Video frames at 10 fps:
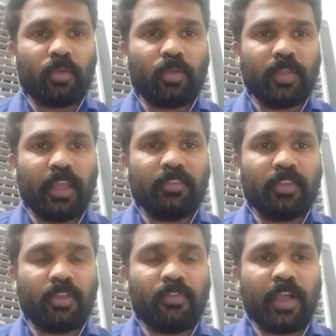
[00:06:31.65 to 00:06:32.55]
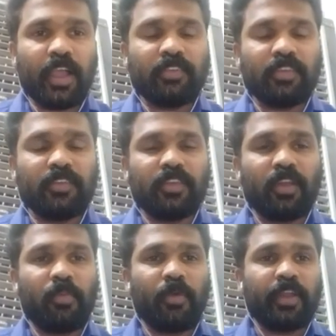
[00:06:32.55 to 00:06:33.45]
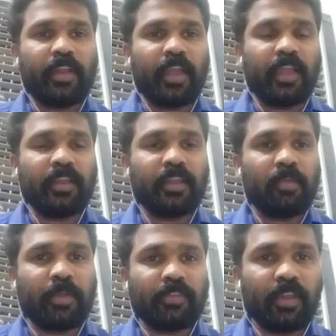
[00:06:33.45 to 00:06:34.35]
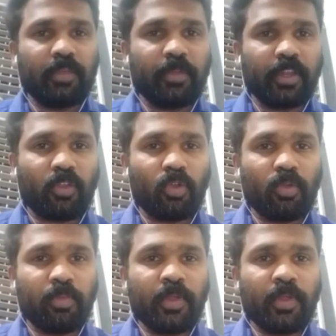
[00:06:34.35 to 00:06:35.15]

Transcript: The density of ice is 0.9 gram per centimeter cube,